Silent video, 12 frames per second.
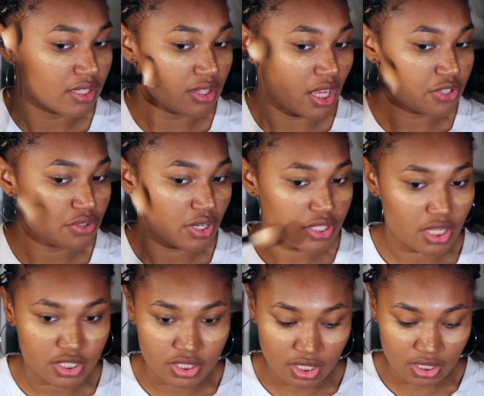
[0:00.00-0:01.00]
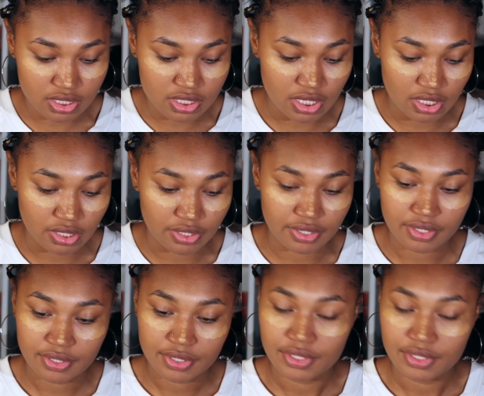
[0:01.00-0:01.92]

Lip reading: not trying to touch the concealer.